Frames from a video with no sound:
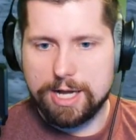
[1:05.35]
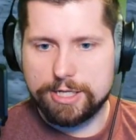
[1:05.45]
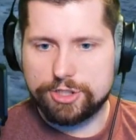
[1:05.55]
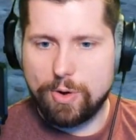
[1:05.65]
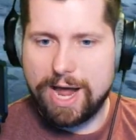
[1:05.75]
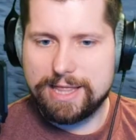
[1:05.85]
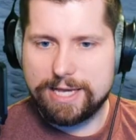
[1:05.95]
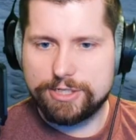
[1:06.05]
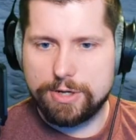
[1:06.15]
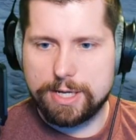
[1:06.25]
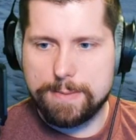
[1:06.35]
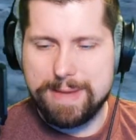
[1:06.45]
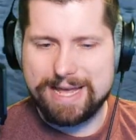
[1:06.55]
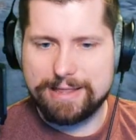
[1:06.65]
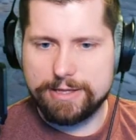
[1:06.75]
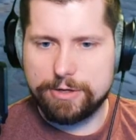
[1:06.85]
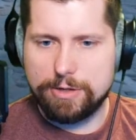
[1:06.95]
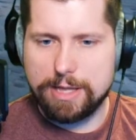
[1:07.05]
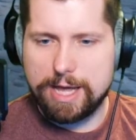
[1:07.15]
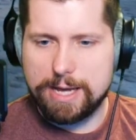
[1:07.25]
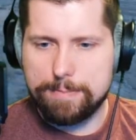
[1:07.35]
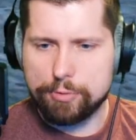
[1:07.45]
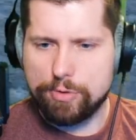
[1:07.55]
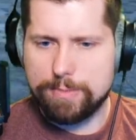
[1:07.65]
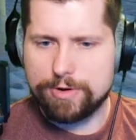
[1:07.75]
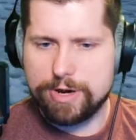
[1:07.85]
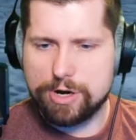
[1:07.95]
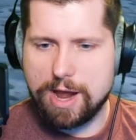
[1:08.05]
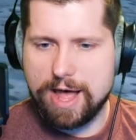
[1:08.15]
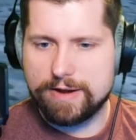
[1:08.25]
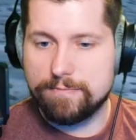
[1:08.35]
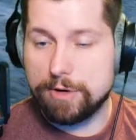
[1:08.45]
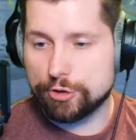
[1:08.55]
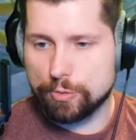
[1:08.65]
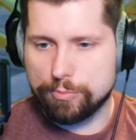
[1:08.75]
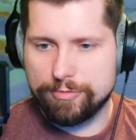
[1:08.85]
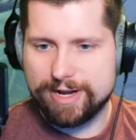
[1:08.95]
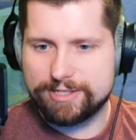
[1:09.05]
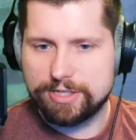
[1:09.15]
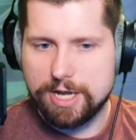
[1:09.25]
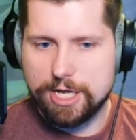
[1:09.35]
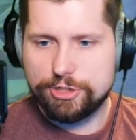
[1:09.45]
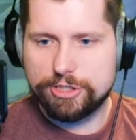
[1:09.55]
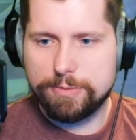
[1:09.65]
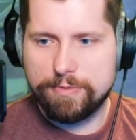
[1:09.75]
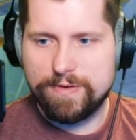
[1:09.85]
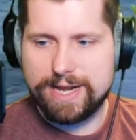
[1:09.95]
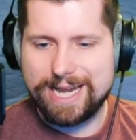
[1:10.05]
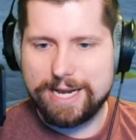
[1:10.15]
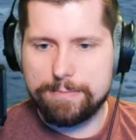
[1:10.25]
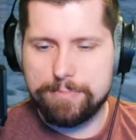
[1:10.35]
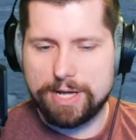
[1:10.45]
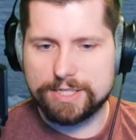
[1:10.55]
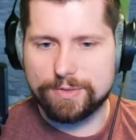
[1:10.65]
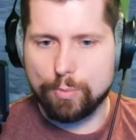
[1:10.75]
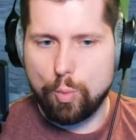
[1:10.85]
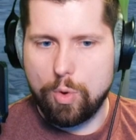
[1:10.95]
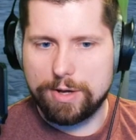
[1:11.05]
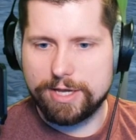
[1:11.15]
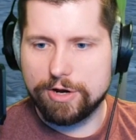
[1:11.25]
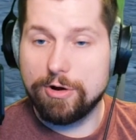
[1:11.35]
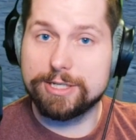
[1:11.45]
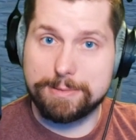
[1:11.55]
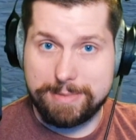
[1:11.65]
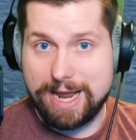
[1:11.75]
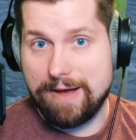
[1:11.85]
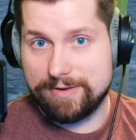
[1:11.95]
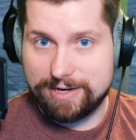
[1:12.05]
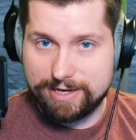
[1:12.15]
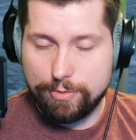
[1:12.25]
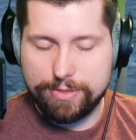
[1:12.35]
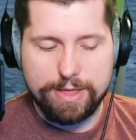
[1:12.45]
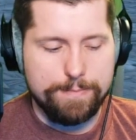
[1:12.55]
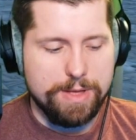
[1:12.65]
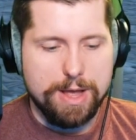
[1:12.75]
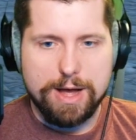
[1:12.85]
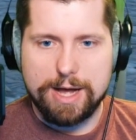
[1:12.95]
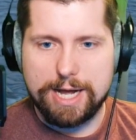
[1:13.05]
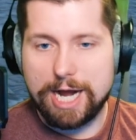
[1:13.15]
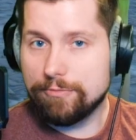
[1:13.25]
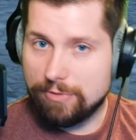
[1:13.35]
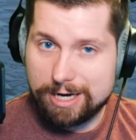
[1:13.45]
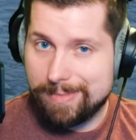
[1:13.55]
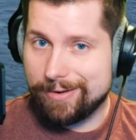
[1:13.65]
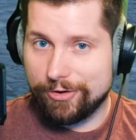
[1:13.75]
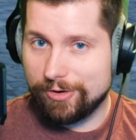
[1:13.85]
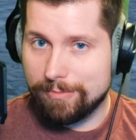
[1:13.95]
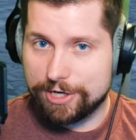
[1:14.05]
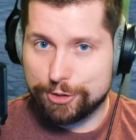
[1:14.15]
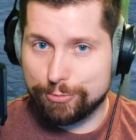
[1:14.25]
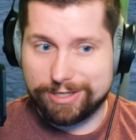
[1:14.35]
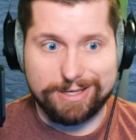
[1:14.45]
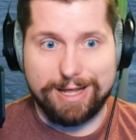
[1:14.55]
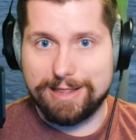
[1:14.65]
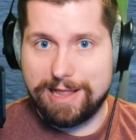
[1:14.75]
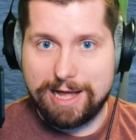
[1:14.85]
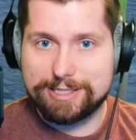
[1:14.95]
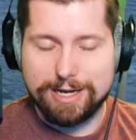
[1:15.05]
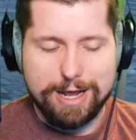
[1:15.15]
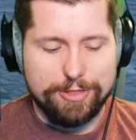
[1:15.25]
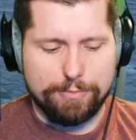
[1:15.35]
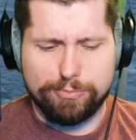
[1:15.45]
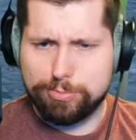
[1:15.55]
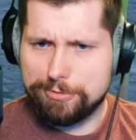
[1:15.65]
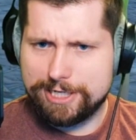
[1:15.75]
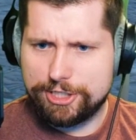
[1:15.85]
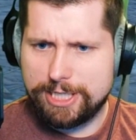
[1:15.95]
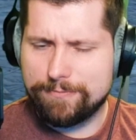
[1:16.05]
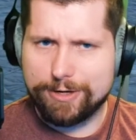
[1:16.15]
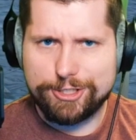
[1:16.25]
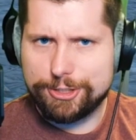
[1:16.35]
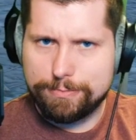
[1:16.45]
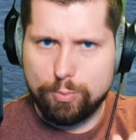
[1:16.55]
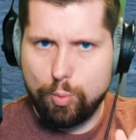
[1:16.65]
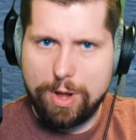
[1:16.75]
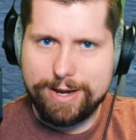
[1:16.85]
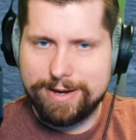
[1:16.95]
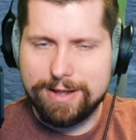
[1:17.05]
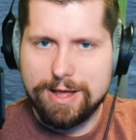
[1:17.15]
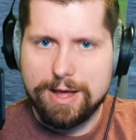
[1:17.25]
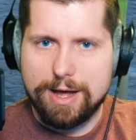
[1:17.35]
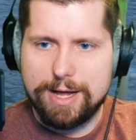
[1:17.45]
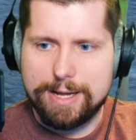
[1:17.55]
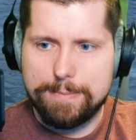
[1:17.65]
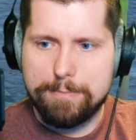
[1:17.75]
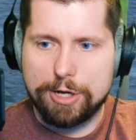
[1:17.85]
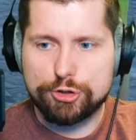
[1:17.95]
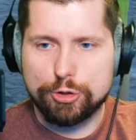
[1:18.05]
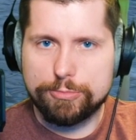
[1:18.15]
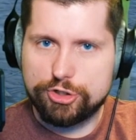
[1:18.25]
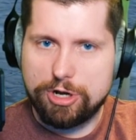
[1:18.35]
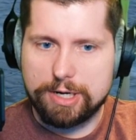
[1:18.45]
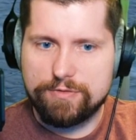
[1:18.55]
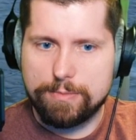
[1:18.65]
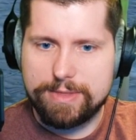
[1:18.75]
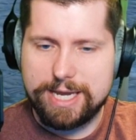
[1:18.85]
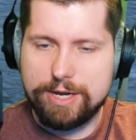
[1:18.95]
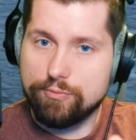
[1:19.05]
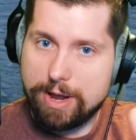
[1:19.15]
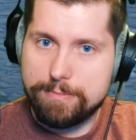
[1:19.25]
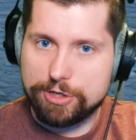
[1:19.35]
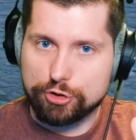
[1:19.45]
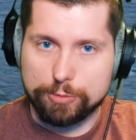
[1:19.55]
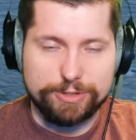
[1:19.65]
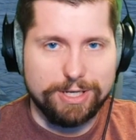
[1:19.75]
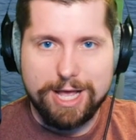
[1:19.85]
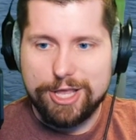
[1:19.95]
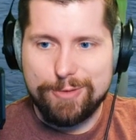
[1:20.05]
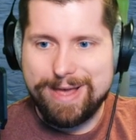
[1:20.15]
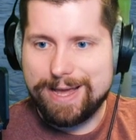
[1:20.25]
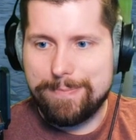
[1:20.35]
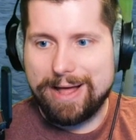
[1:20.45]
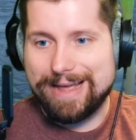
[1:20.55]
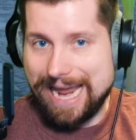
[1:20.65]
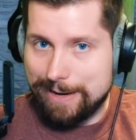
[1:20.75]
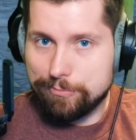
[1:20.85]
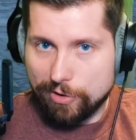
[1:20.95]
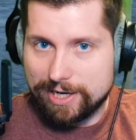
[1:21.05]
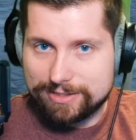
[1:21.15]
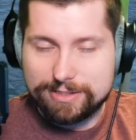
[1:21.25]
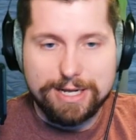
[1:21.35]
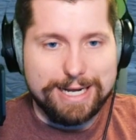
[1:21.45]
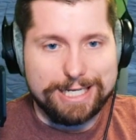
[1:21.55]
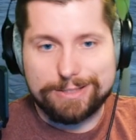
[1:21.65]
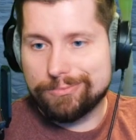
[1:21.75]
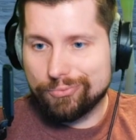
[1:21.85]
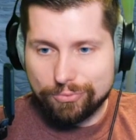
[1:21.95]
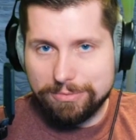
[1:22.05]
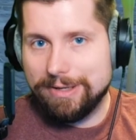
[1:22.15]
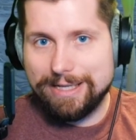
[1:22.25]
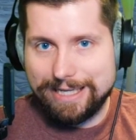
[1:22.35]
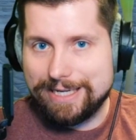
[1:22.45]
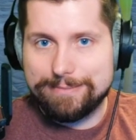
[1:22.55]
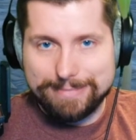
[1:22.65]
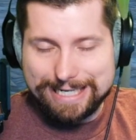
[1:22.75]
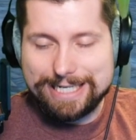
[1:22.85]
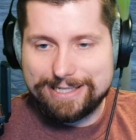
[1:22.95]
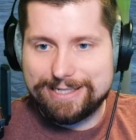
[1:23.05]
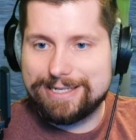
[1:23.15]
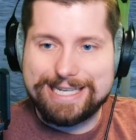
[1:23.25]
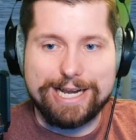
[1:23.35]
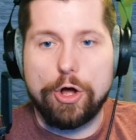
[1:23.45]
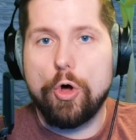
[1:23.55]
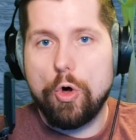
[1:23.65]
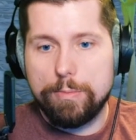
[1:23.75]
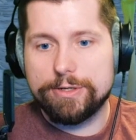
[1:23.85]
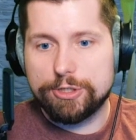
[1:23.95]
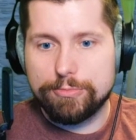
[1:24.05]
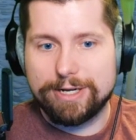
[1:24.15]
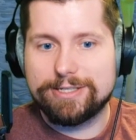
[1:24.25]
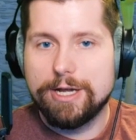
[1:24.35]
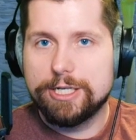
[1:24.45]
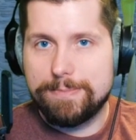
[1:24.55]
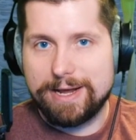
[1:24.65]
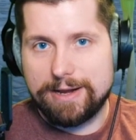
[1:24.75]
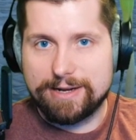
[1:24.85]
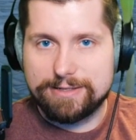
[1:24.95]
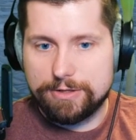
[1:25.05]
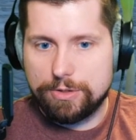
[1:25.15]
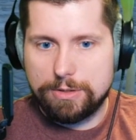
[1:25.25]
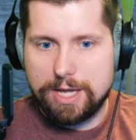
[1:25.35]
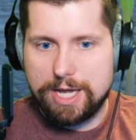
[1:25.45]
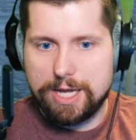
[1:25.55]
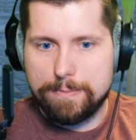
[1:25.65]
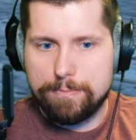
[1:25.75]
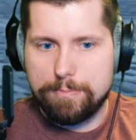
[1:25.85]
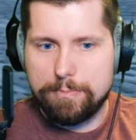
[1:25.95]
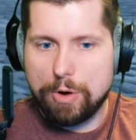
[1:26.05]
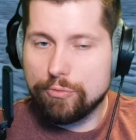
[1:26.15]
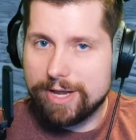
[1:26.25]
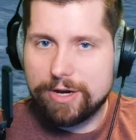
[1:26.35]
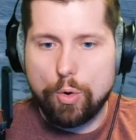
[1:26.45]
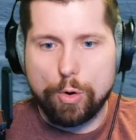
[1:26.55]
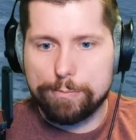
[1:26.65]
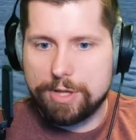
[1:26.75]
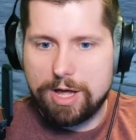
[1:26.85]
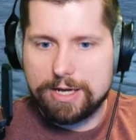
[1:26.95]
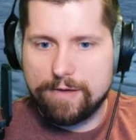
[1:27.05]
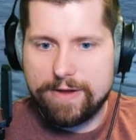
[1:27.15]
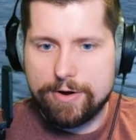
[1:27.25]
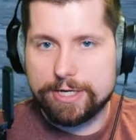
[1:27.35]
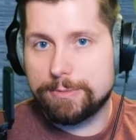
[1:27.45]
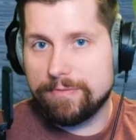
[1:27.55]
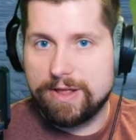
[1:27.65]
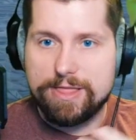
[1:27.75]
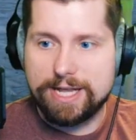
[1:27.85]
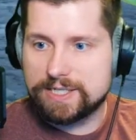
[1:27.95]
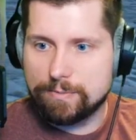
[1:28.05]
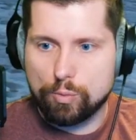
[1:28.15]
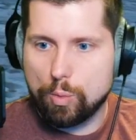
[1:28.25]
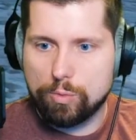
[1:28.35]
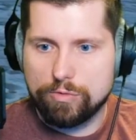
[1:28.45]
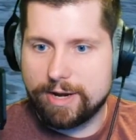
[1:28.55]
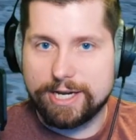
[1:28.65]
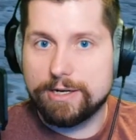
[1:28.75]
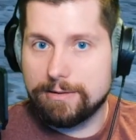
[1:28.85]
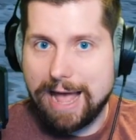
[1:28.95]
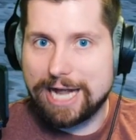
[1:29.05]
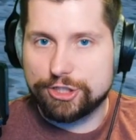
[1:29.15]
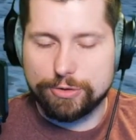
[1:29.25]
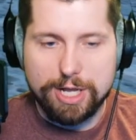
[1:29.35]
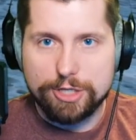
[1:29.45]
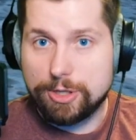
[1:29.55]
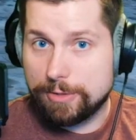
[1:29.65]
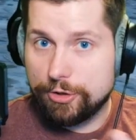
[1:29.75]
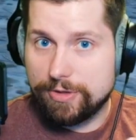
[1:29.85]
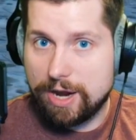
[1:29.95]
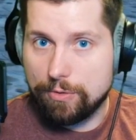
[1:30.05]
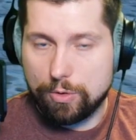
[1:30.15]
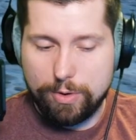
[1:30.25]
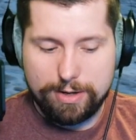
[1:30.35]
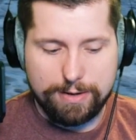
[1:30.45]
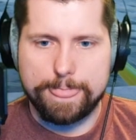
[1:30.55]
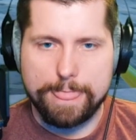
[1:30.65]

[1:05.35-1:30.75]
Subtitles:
So I like to make a little perimeter here out of mushroom bricks just to prevent any bugs from walking across and me having to deal with them. I recommend using mushroom bricks a lot. They're pretty cheap for each one mushroom chunk from the red mushrooms. You make about 8 bricks. It's really easy to get a whole bunch of bricks to make a nice little arena or block off areas to prevent things from running at you. So I'm going to do that real quick.